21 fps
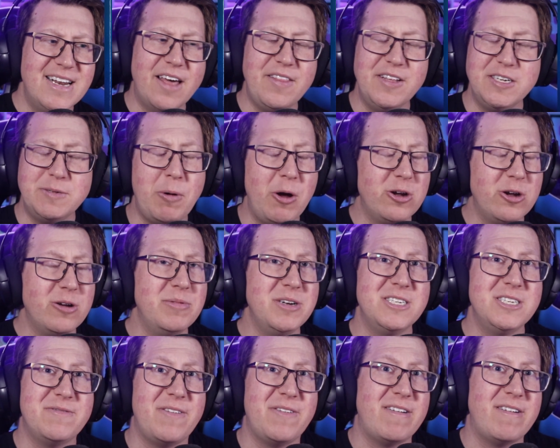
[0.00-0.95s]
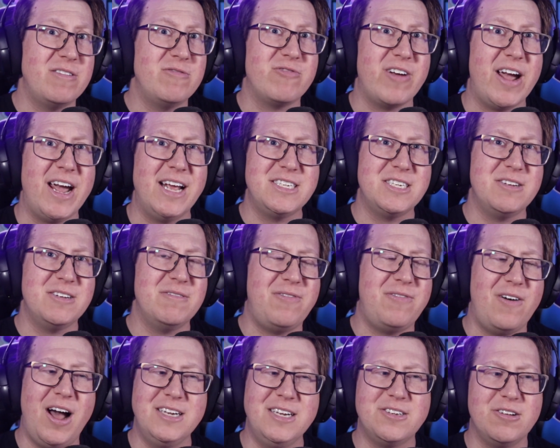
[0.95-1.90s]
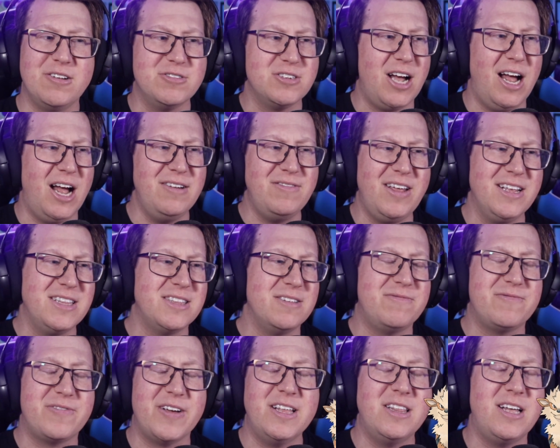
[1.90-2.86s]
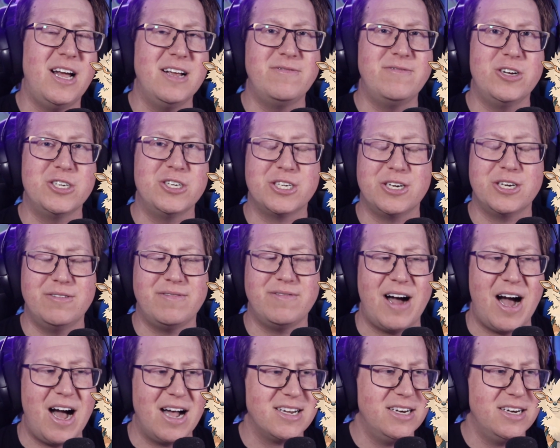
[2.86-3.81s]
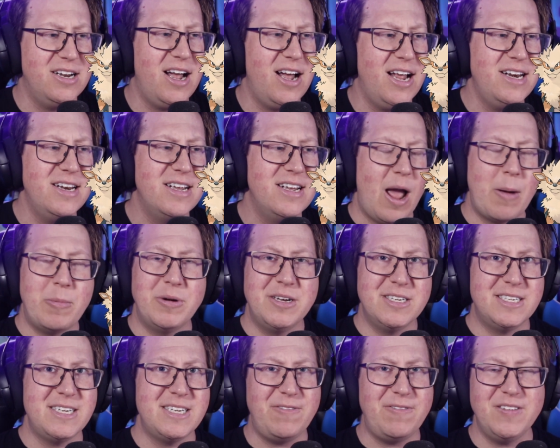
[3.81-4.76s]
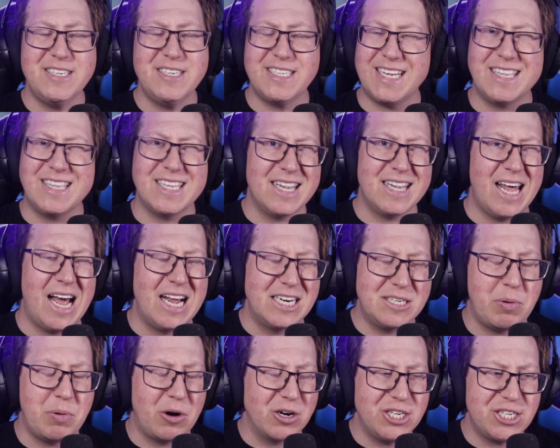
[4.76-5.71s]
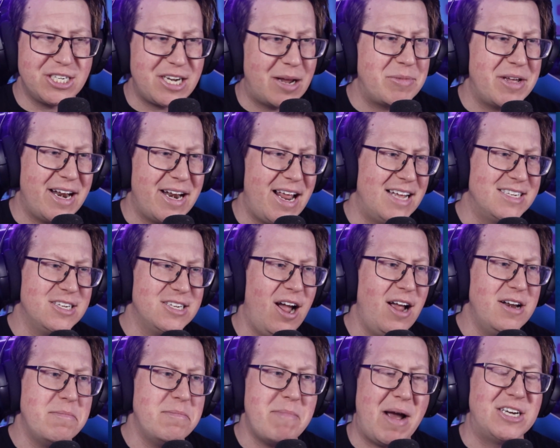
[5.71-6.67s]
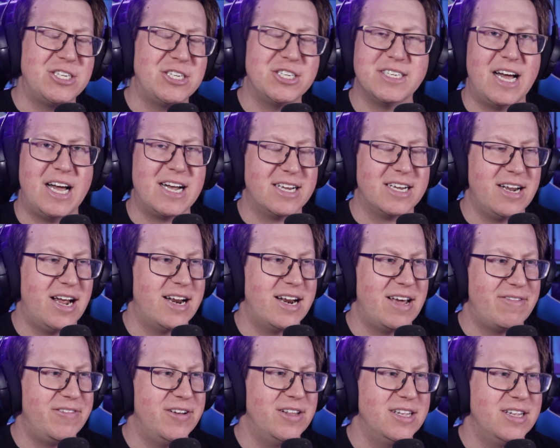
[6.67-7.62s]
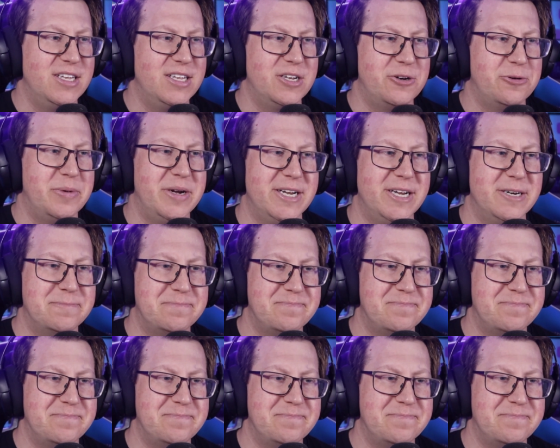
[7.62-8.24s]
Now this Pokemon is very rare to find, so it's kind of like the feline version of Arcanine, and we can definitely see the large body shape that it has kind of matches Arcanine, I feel, a little bit.